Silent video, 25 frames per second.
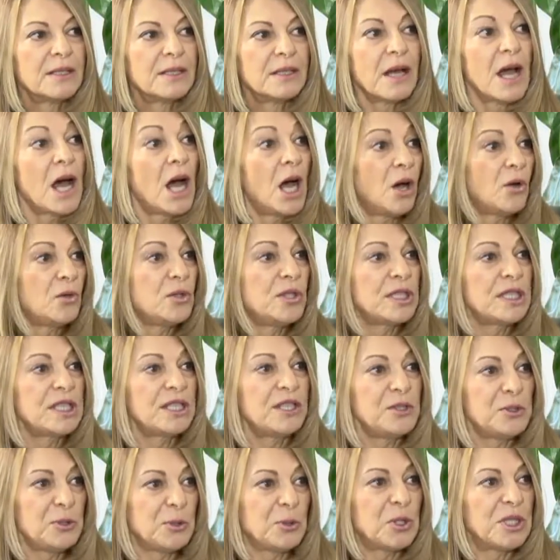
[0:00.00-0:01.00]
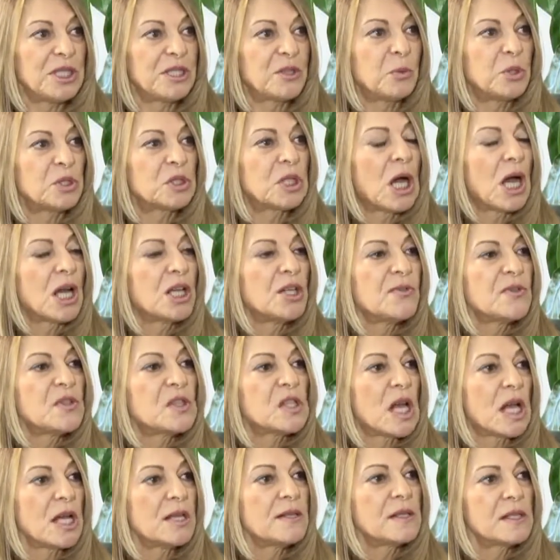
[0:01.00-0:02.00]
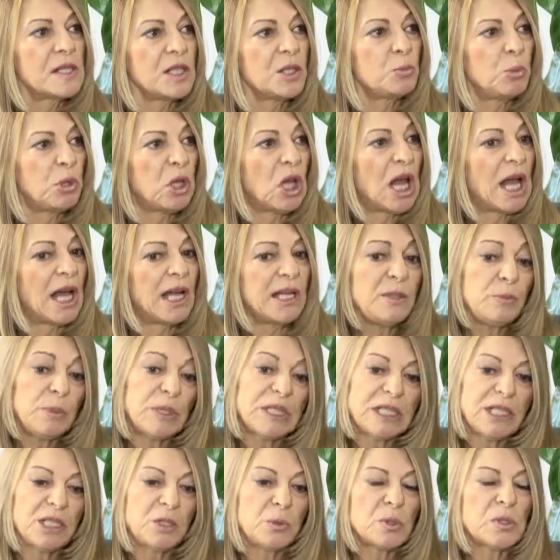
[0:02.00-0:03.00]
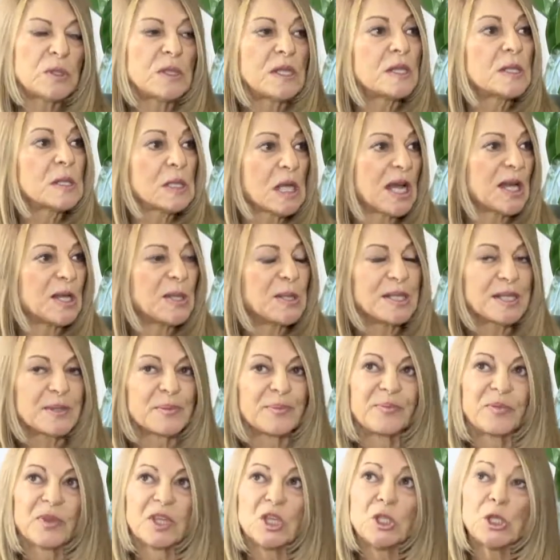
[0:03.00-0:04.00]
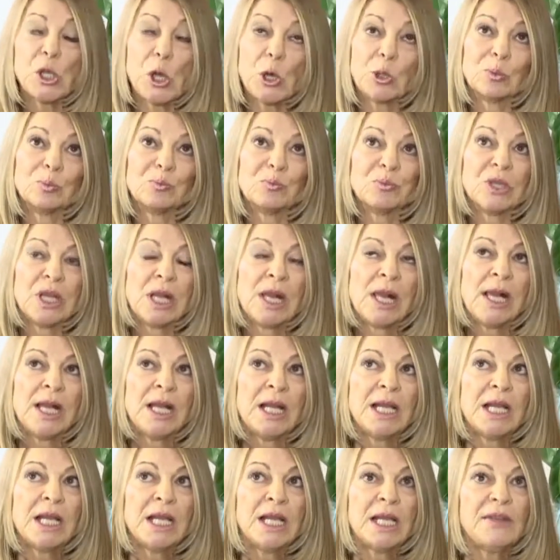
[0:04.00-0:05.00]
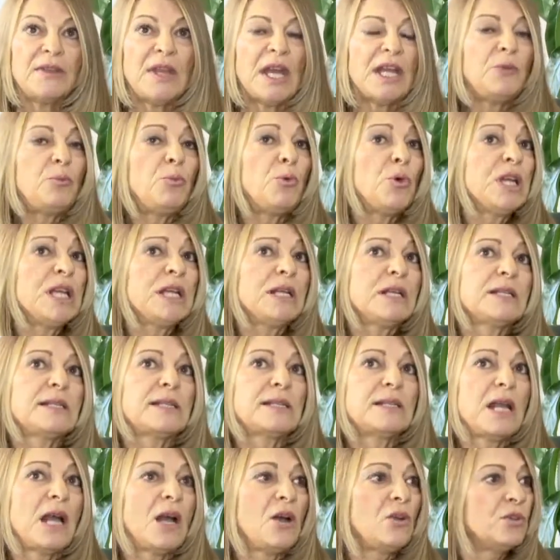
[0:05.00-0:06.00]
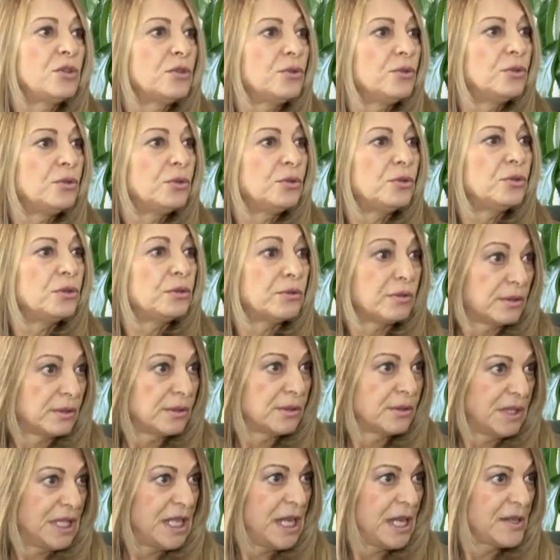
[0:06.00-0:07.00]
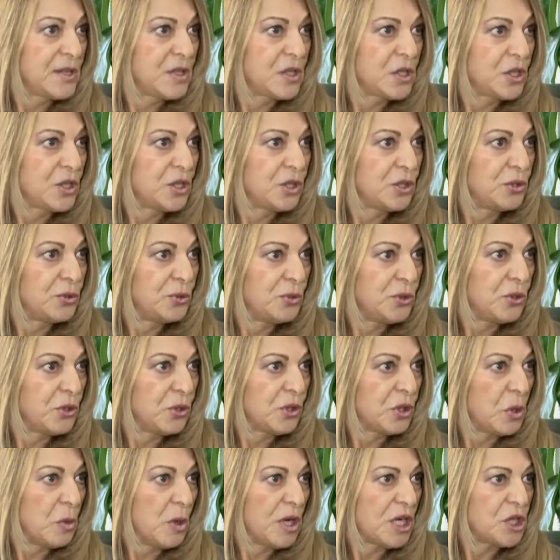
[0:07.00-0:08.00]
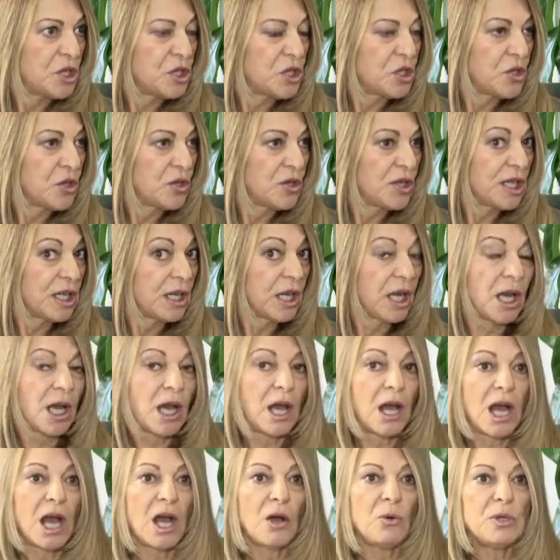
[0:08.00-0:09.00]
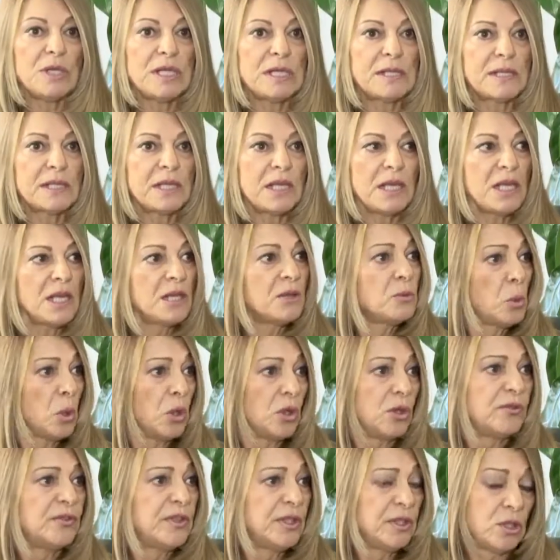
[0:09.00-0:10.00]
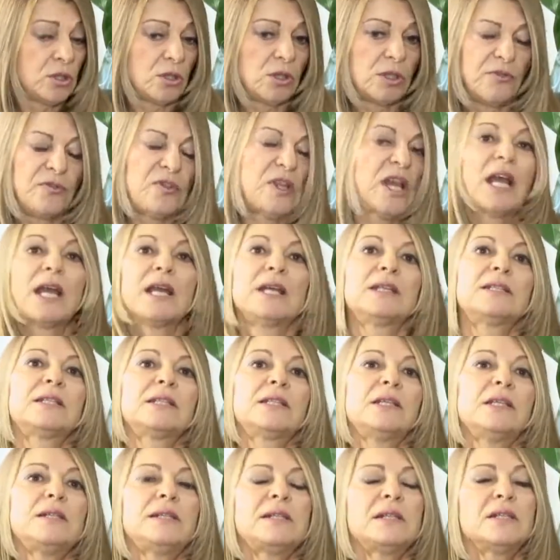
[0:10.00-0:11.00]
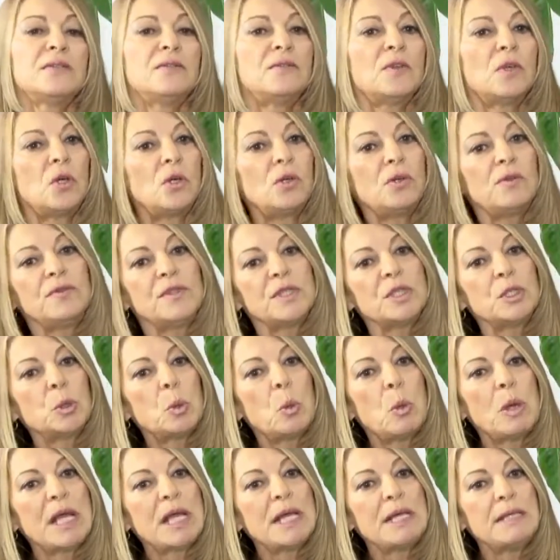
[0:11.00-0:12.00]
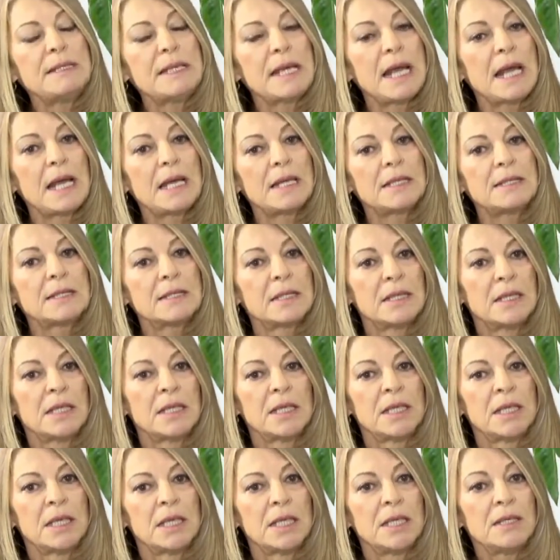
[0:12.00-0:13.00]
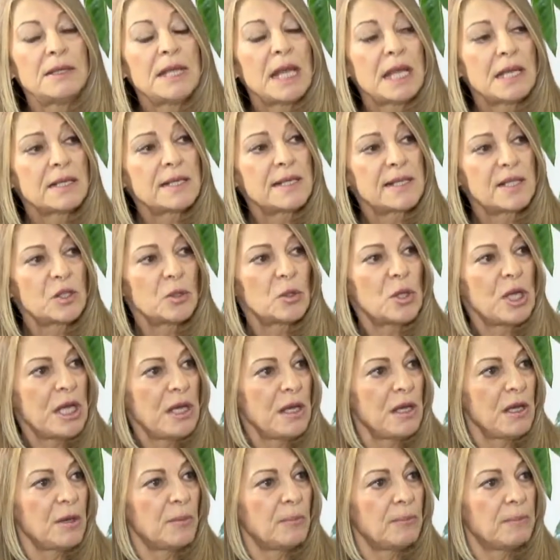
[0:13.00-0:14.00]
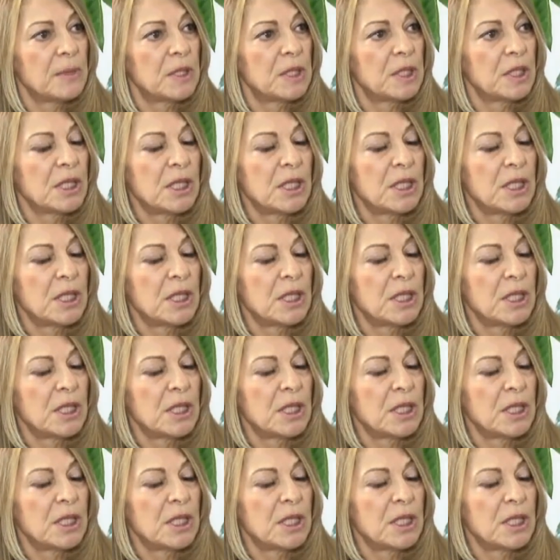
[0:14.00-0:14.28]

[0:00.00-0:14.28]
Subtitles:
how did he do it, what kind of science he applied, but it was science. So that brings us now to the answer to your question. How is he involved in all of that? He's involved in a way that, thanks to him,